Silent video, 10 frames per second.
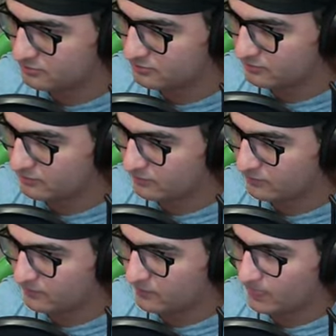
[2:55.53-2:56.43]
Okay,
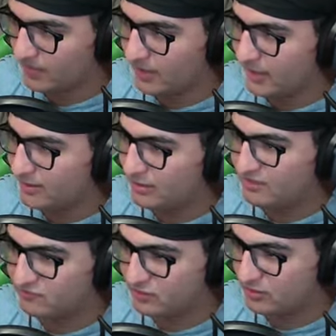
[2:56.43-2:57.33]
moving on. Yeah, they're
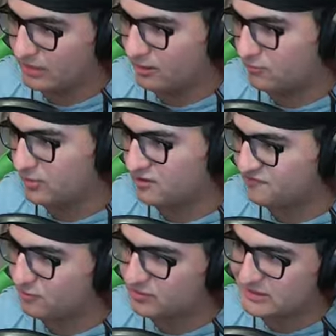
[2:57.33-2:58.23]
not. They're, they don't really
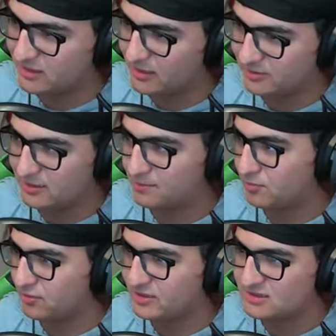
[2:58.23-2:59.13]
focus on like the
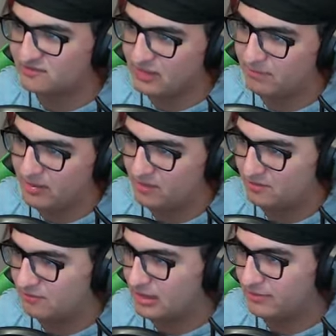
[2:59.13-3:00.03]
important stuff that made
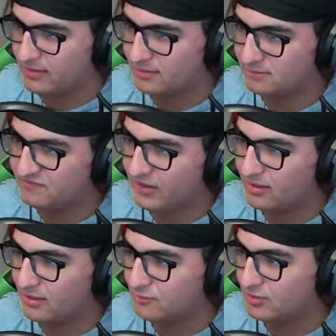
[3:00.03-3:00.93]
that made
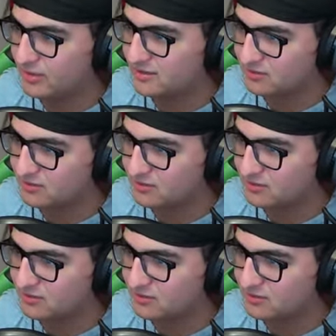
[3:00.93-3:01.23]
Vandelay what it is.